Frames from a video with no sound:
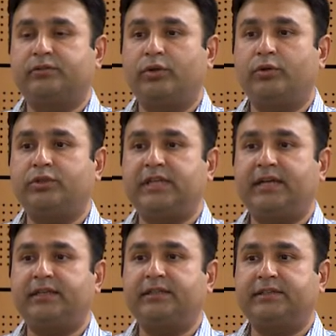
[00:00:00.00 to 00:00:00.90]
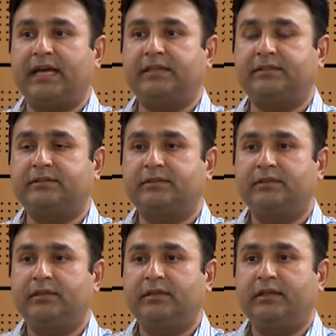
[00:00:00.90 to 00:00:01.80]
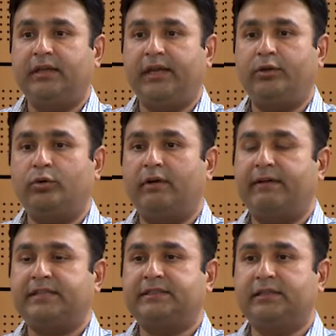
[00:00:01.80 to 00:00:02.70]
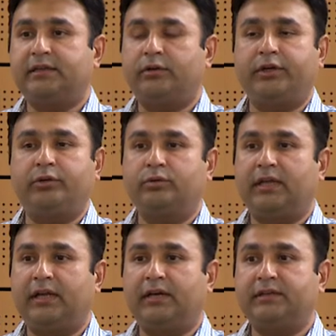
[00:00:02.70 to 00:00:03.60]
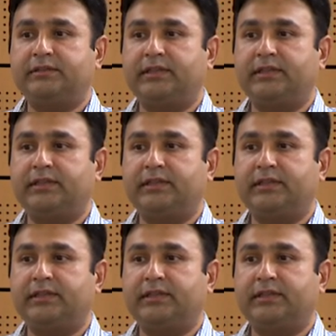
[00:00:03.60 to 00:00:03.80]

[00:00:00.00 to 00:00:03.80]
So you're injecting cells into a vessel or into the lungs.